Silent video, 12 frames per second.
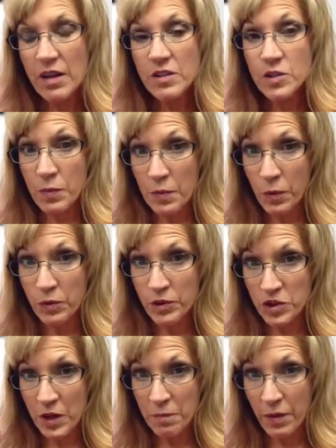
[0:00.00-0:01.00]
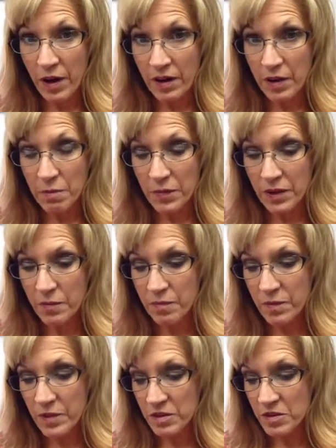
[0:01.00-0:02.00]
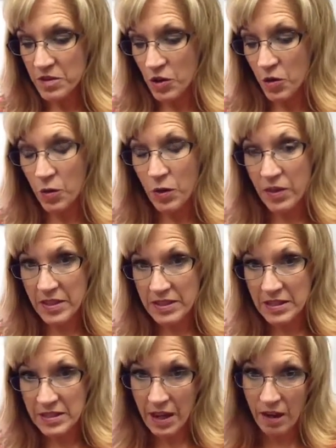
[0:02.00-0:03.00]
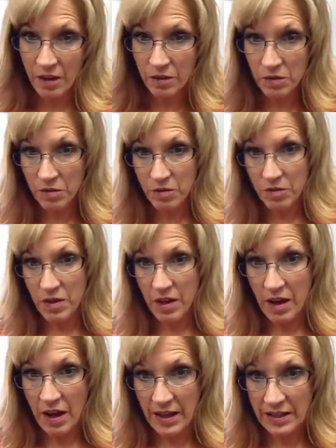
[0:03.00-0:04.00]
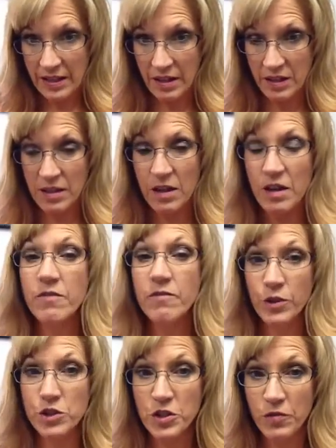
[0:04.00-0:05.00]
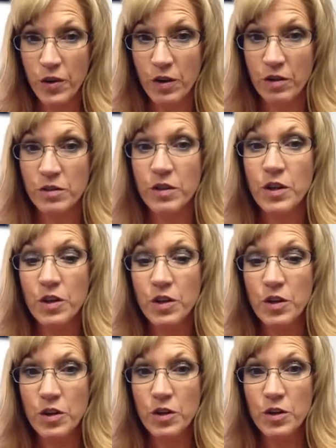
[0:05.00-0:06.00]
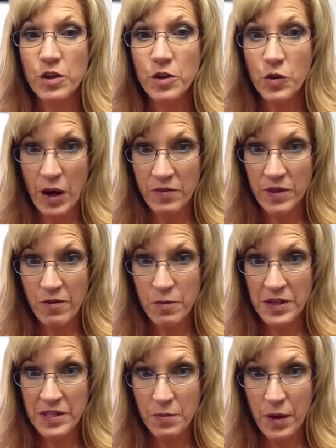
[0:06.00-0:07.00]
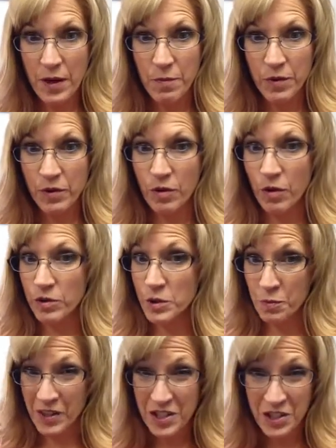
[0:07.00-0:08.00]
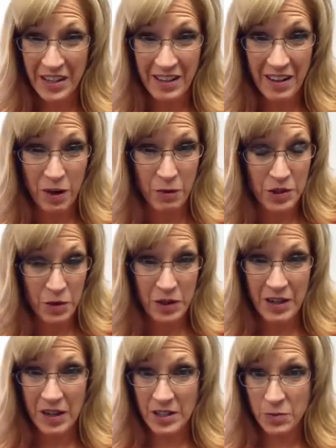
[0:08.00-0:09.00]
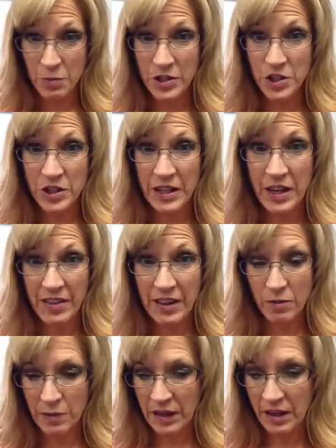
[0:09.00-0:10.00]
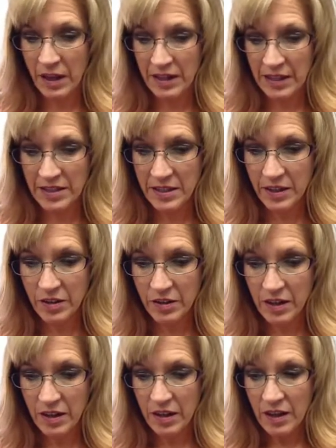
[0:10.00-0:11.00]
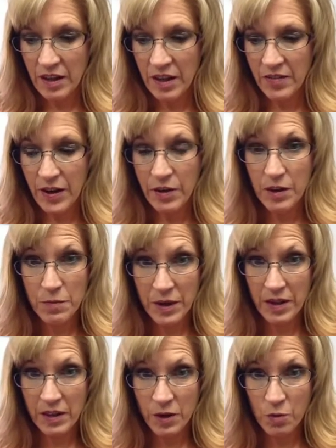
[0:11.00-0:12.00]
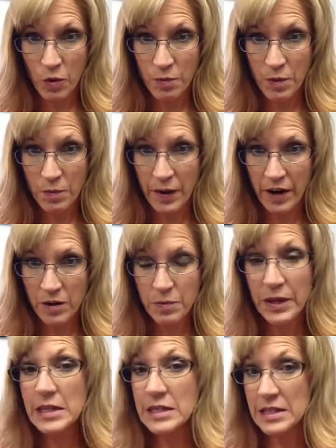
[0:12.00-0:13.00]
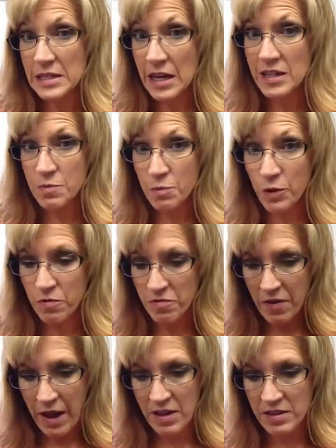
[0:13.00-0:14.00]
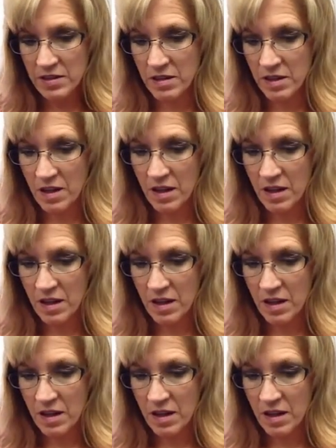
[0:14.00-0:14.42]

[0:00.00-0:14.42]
So people will jump on them. So this is how I did it. First of all, you have to have a piece of paper or a spreadsheet. I wish I would have done a spreadsheet. I think it would be a lot easier if I would have been a little more prepared, because it does move fast.